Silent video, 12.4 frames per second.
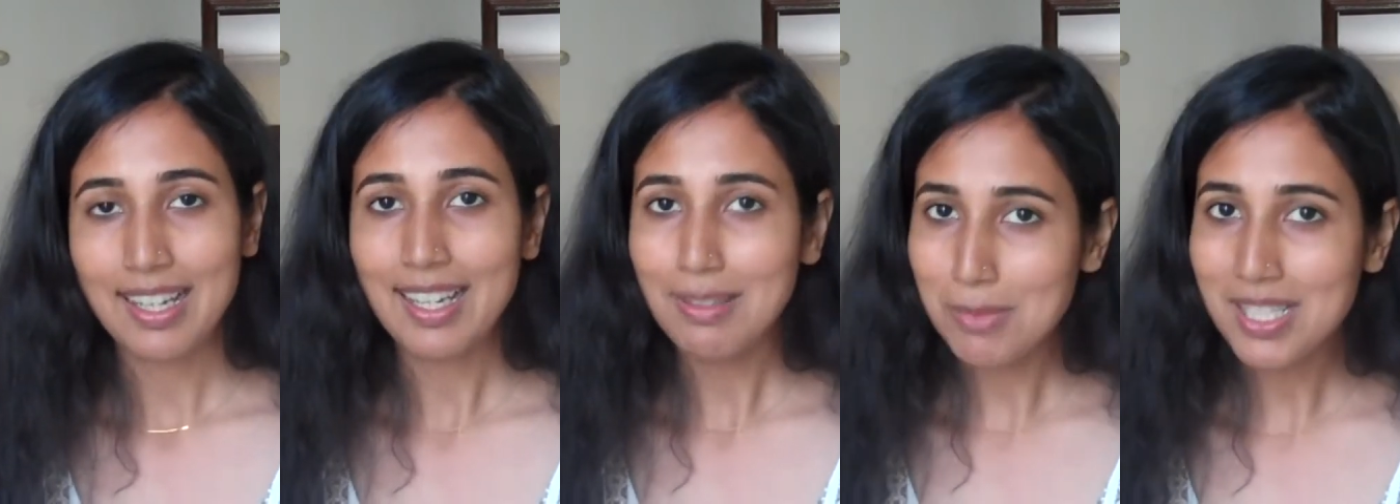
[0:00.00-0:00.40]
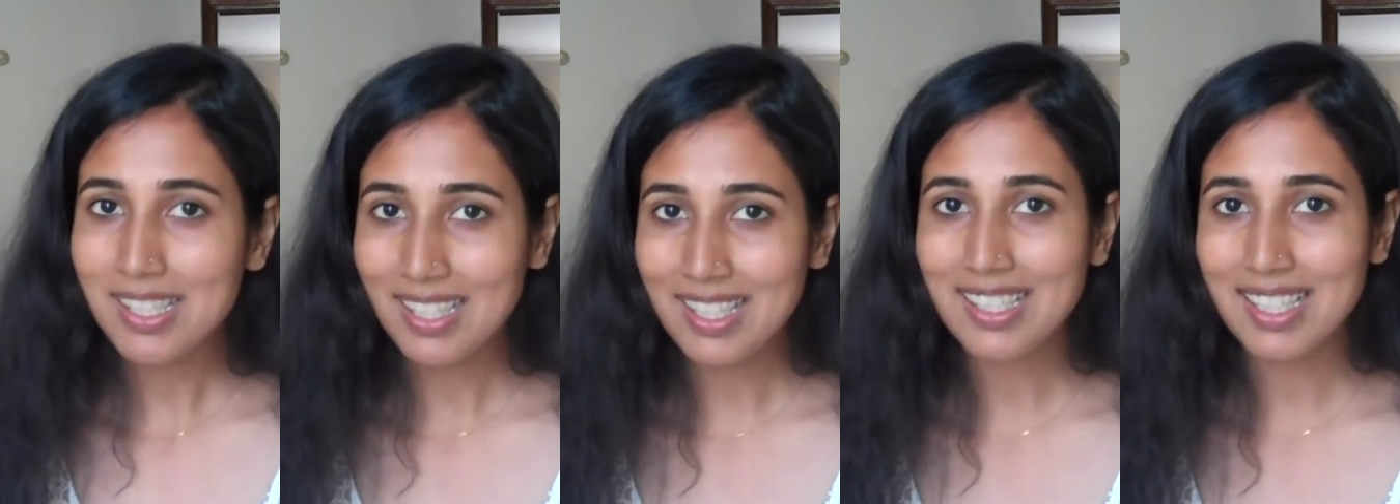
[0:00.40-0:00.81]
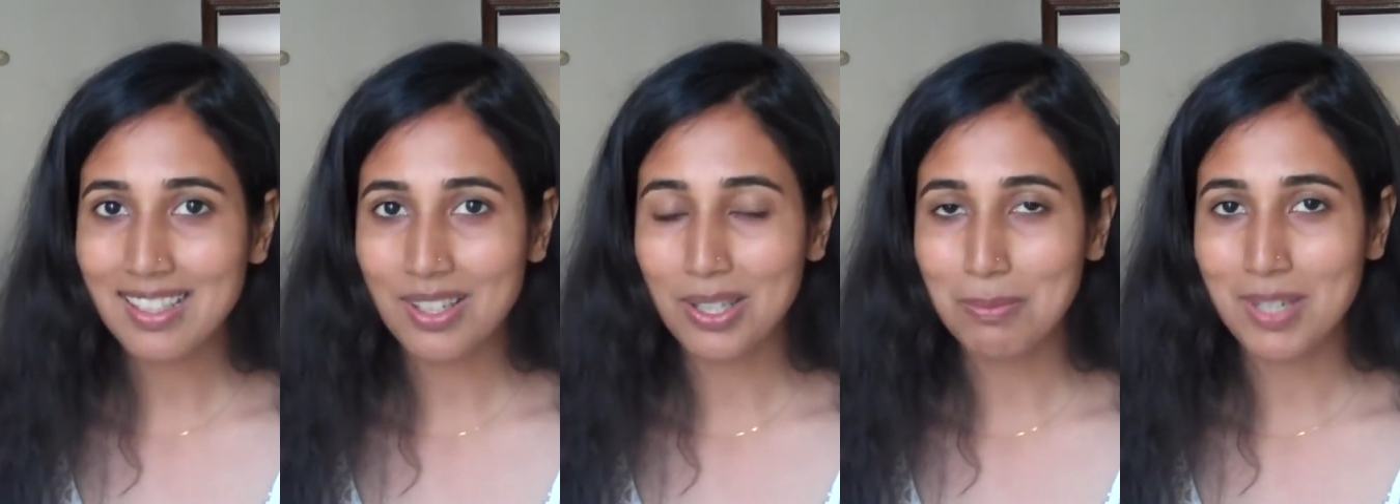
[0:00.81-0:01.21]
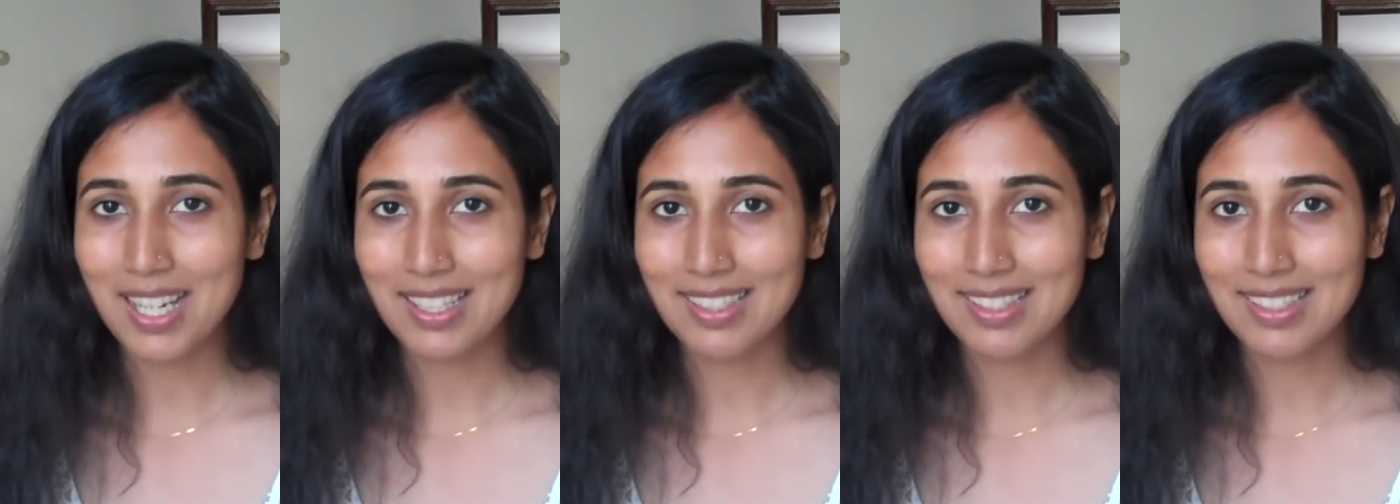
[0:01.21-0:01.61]
I'll miss 13 Norham
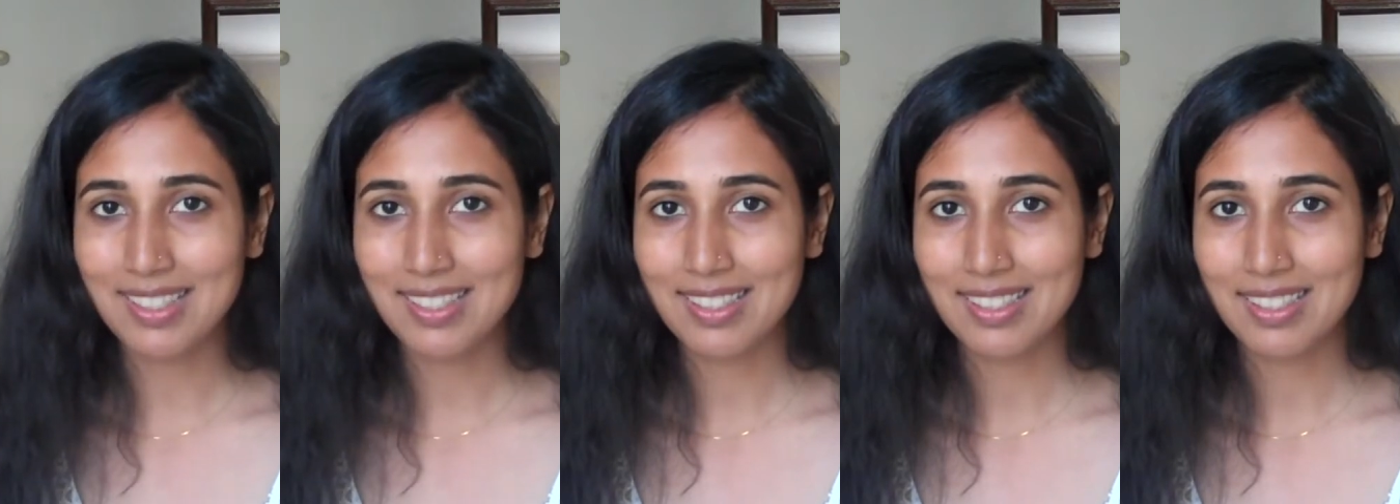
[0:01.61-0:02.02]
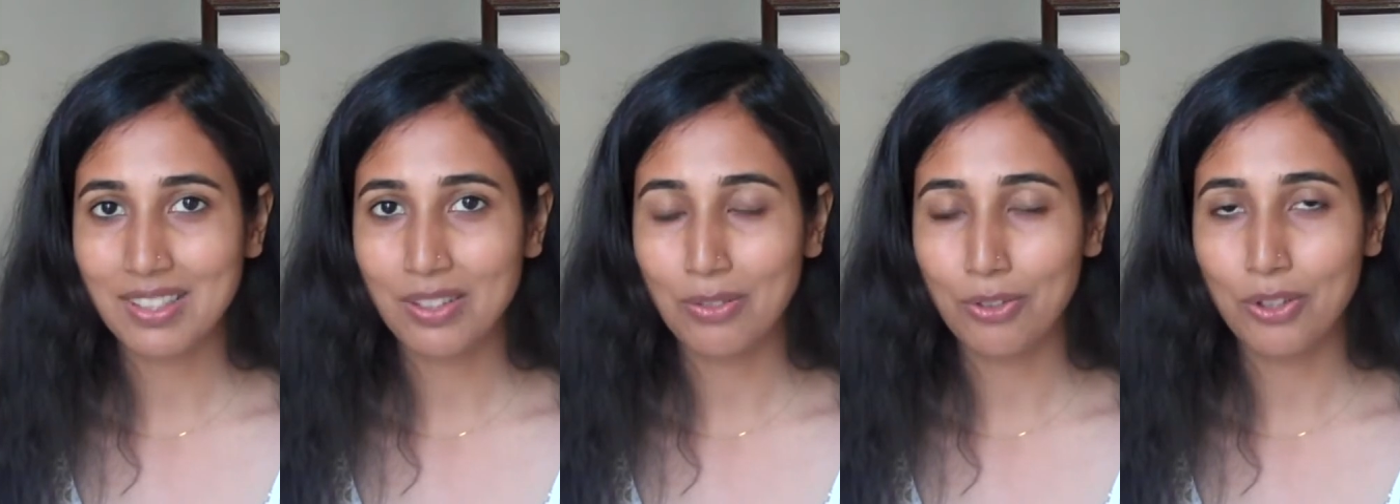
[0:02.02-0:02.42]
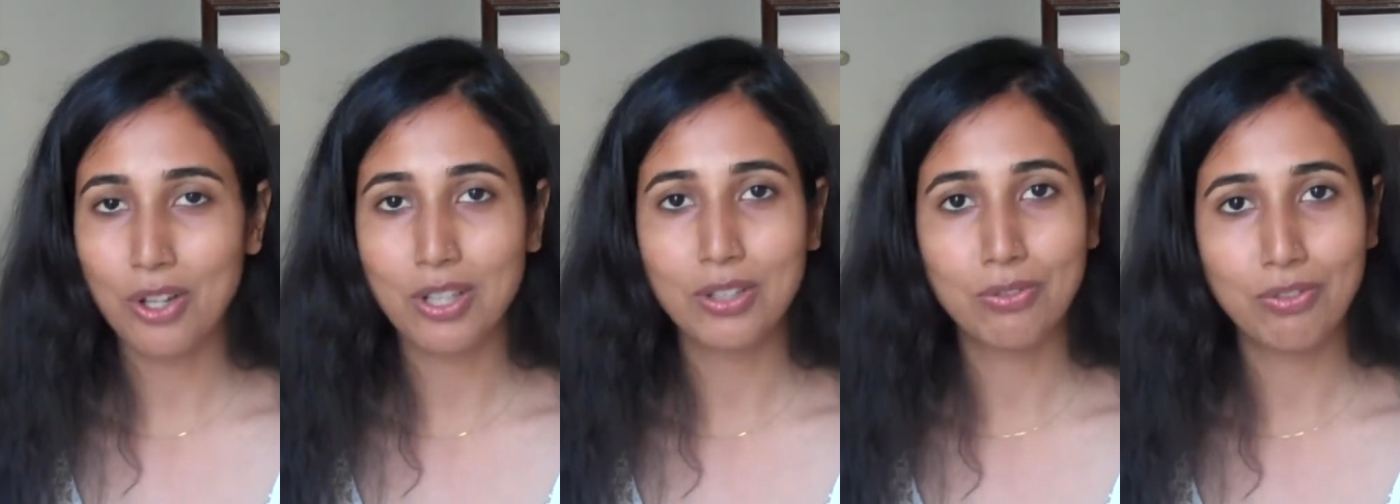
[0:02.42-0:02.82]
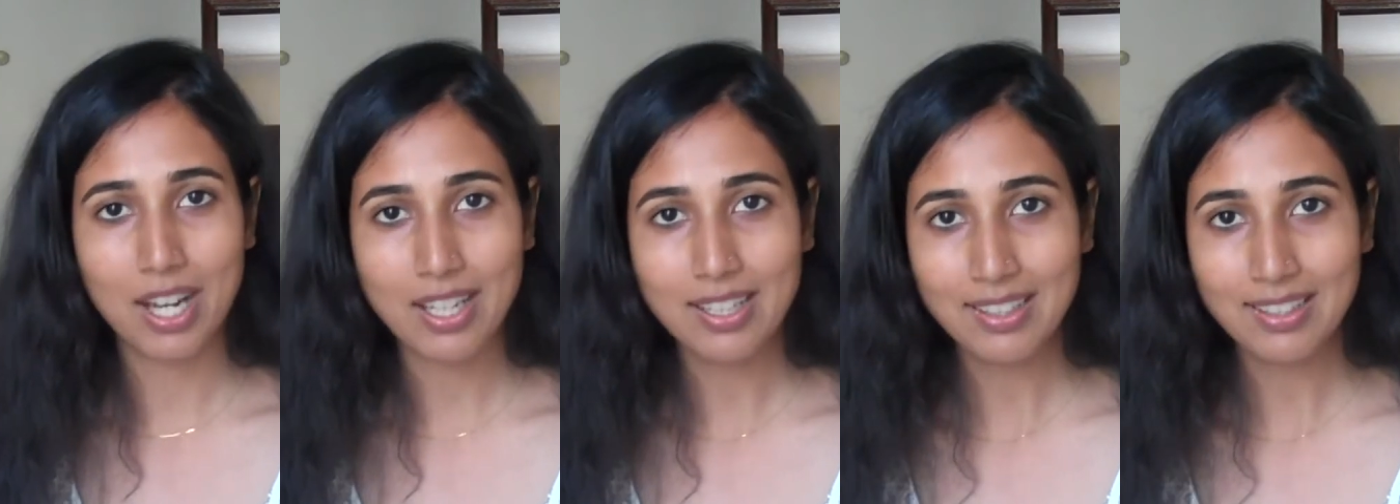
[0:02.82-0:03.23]
Gardens for all the
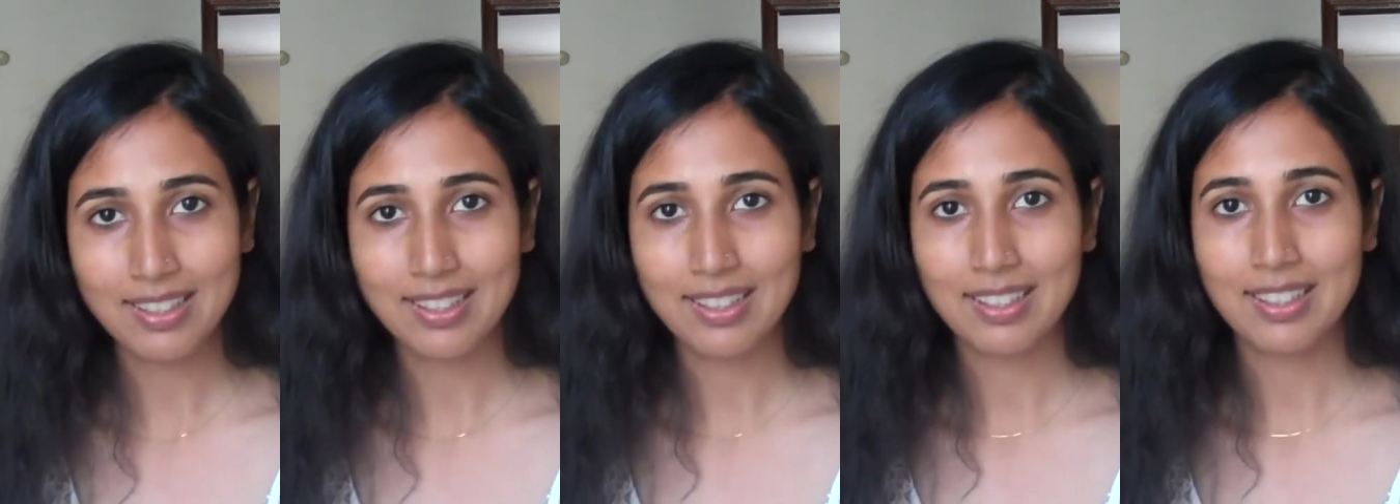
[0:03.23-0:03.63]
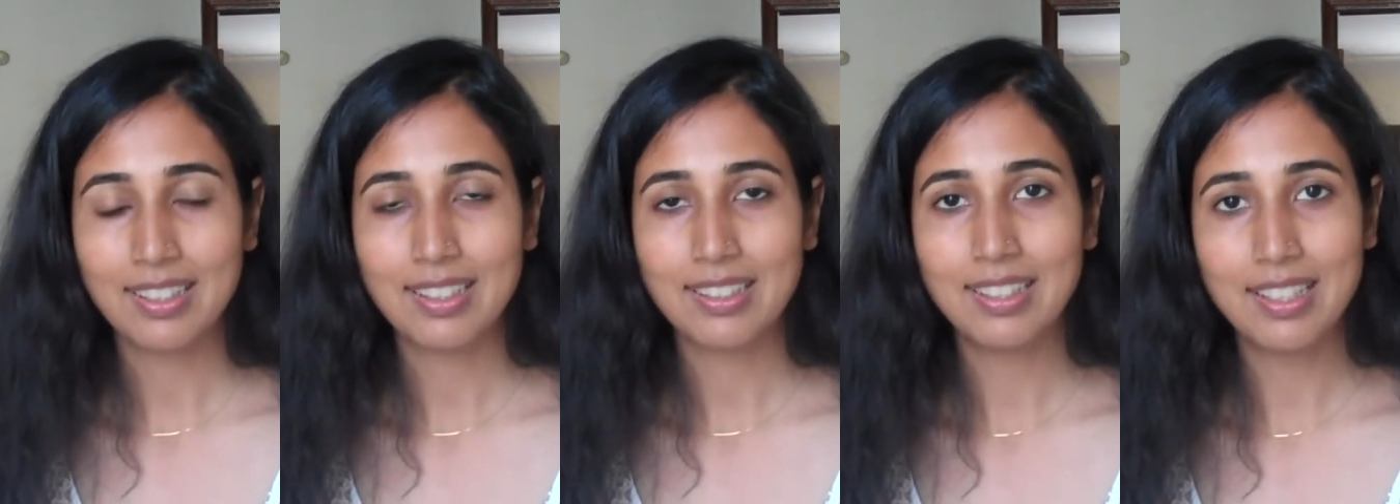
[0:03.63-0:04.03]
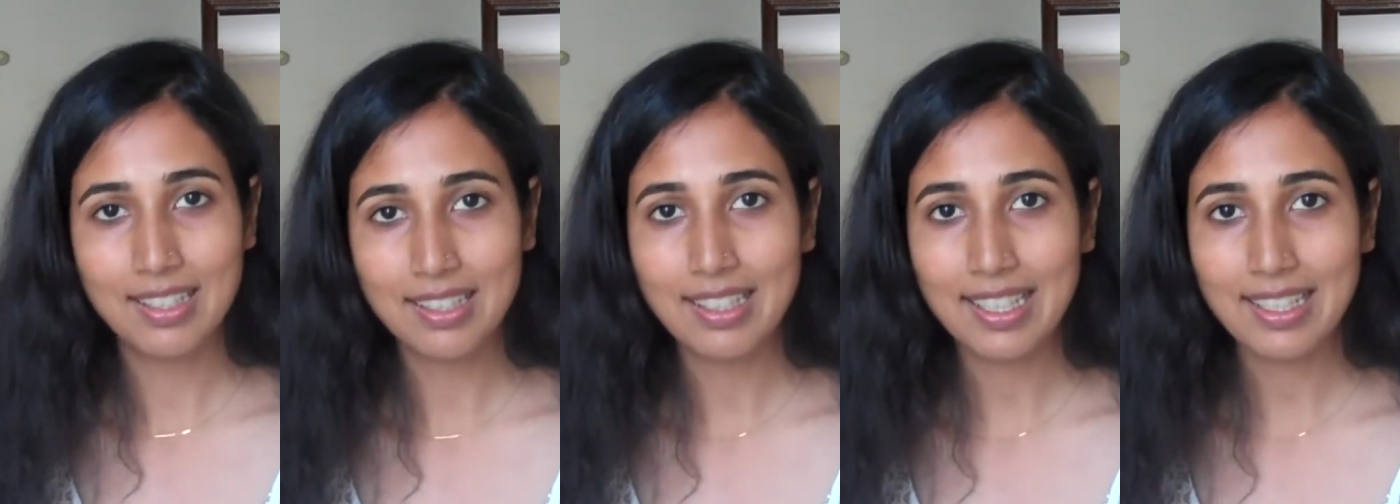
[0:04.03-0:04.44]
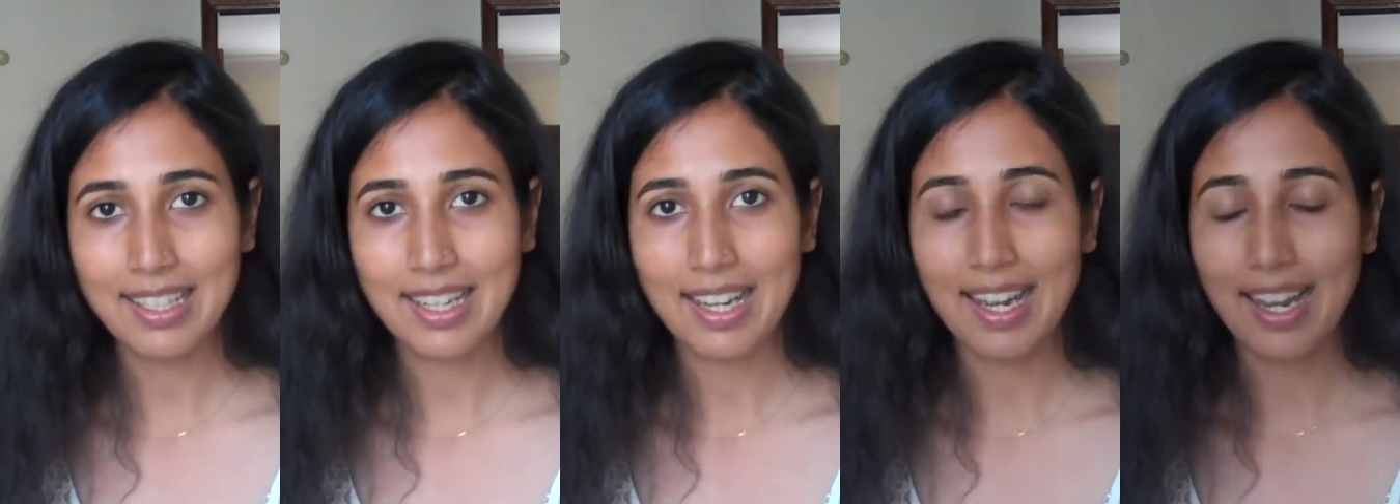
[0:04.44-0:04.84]
fun, the
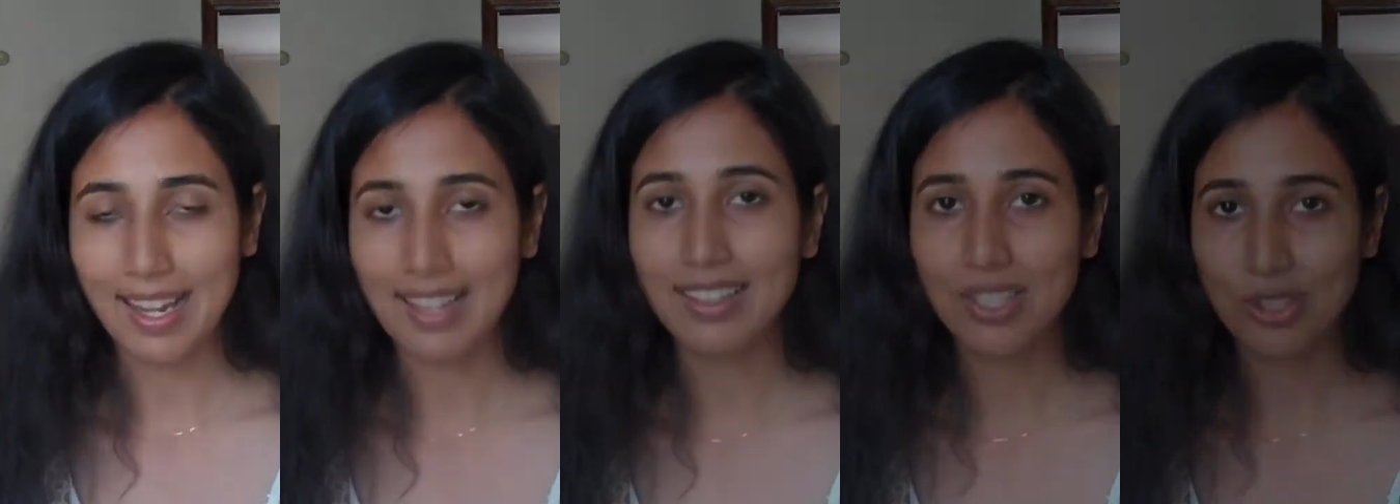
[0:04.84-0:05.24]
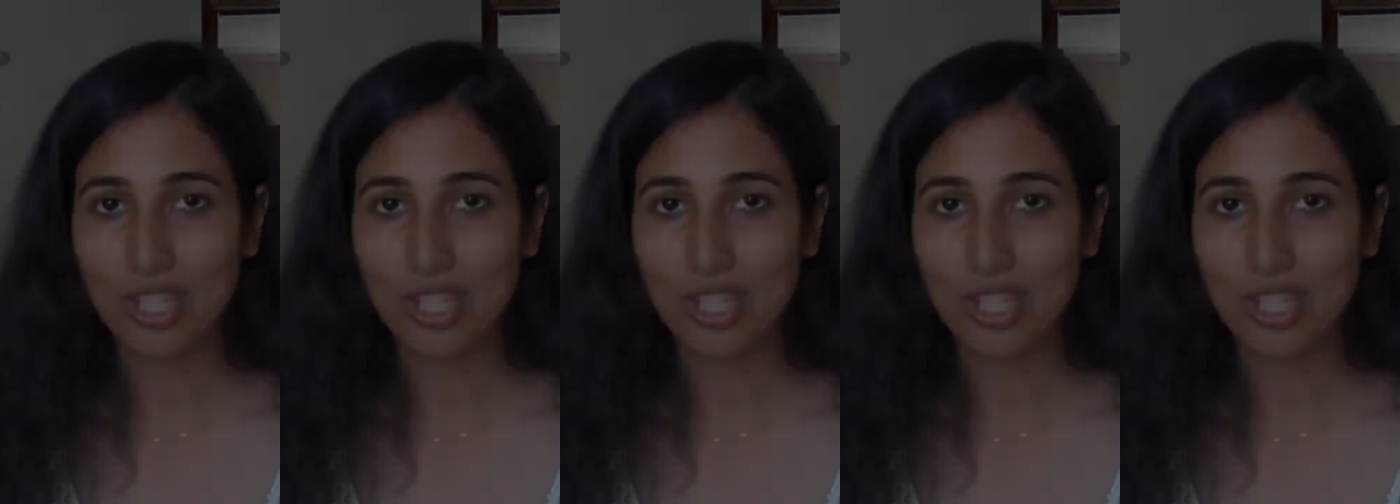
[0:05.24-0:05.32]
learning, and the